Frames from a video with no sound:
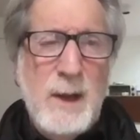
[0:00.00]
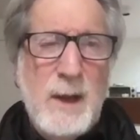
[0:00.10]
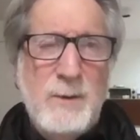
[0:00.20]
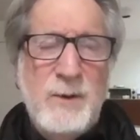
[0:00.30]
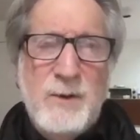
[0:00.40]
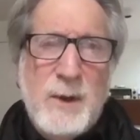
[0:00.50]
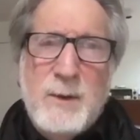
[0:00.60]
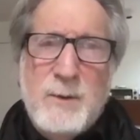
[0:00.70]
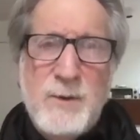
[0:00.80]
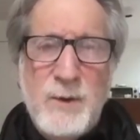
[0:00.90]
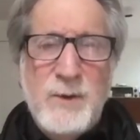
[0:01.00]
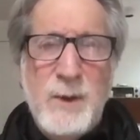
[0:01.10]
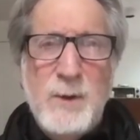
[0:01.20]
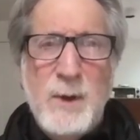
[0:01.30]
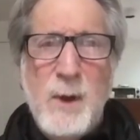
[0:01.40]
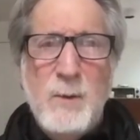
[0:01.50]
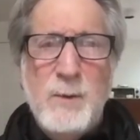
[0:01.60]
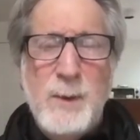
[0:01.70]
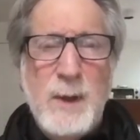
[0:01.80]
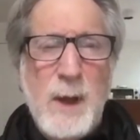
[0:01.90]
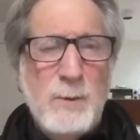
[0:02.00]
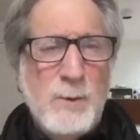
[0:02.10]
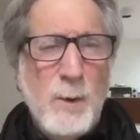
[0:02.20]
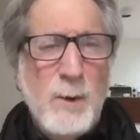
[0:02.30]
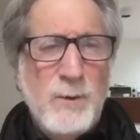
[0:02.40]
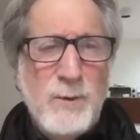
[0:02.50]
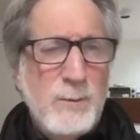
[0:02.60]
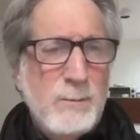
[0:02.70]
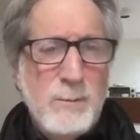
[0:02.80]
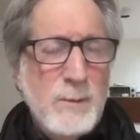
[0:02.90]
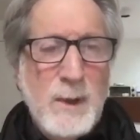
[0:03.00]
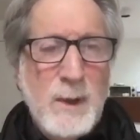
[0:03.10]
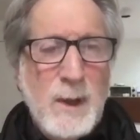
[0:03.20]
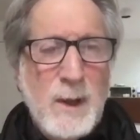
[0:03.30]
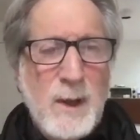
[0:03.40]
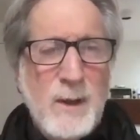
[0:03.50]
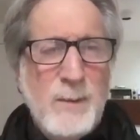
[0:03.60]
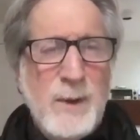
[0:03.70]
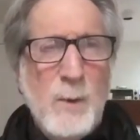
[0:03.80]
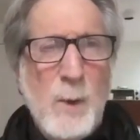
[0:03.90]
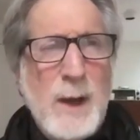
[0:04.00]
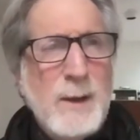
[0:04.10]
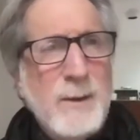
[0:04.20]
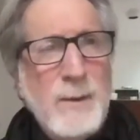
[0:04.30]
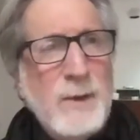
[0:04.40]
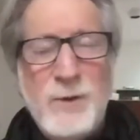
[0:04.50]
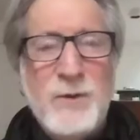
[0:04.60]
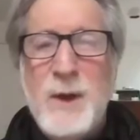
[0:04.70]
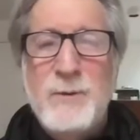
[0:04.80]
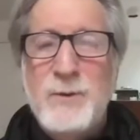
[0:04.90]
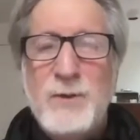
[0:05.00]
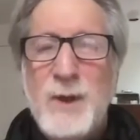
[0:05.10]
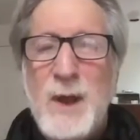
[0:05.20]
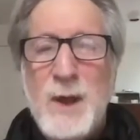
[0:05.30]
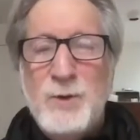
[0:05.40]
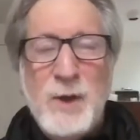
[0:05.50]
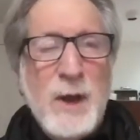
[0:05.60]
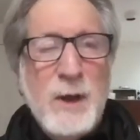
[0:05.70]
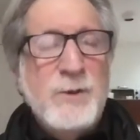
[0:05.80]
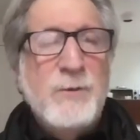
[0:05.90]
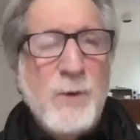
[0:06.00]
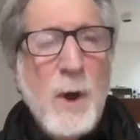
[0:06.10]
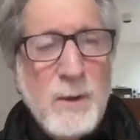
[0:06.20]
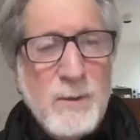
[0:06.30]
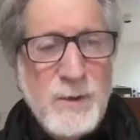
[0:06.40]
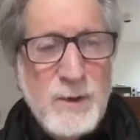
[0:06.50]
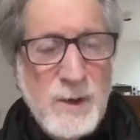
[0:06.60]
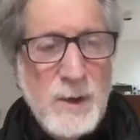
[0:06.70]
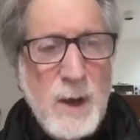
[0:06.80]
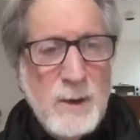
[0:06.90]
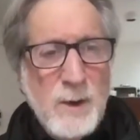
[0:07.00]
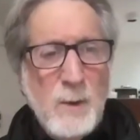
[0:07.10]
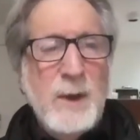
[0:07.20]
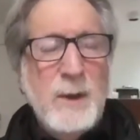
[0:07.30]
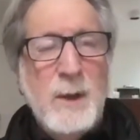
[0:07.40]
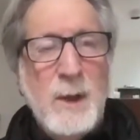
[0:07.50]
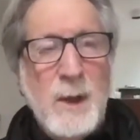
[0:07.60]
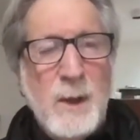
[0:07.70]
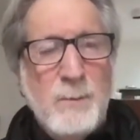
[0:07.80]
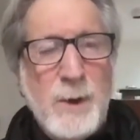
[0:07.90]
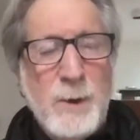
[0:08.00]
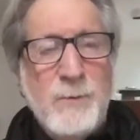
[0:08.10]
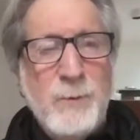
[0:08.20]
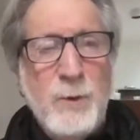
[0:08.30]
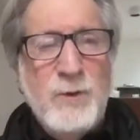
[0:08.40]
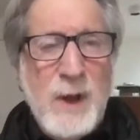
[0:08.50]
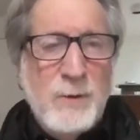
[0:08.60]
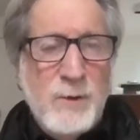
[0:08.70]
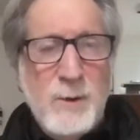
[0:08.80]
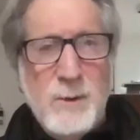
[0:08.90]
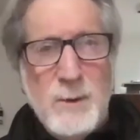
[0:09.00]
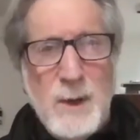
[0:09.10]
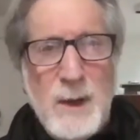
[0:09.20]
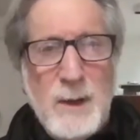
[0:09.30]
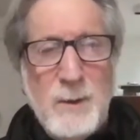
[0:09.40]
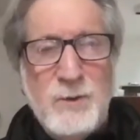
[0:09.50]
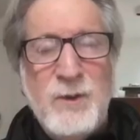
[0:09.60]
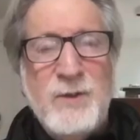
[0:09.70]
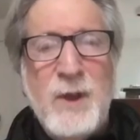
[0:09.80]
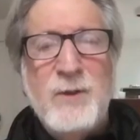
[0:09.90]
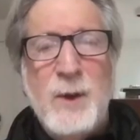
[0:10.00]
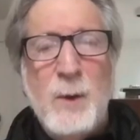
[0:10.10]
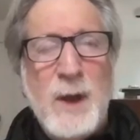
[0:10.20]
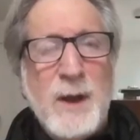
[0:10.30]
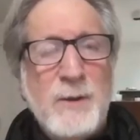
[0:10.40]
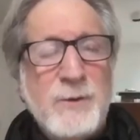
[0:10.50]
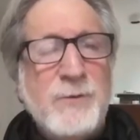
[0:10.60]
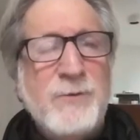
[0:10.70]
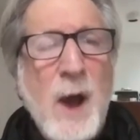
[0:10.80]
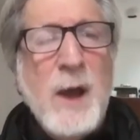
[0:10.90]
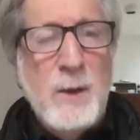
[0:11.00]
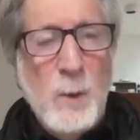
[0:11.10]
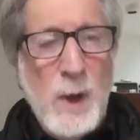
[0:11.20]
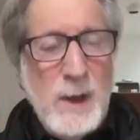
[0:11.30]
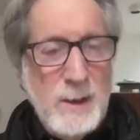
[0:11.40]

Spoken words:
she said it just seemed to go with being outdoors and being wet. And then she kind of devolves into not knowing. But her first answer, she says in a kind of defiant way.